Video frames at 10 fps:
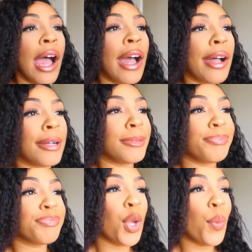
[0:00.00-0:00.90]

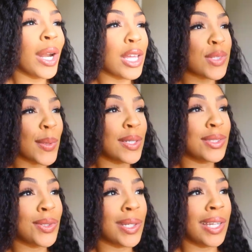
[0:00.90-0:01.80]
What else we're gonna
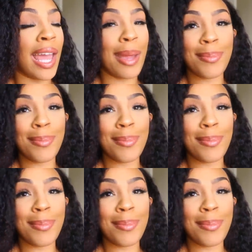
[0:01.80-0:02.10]
do today?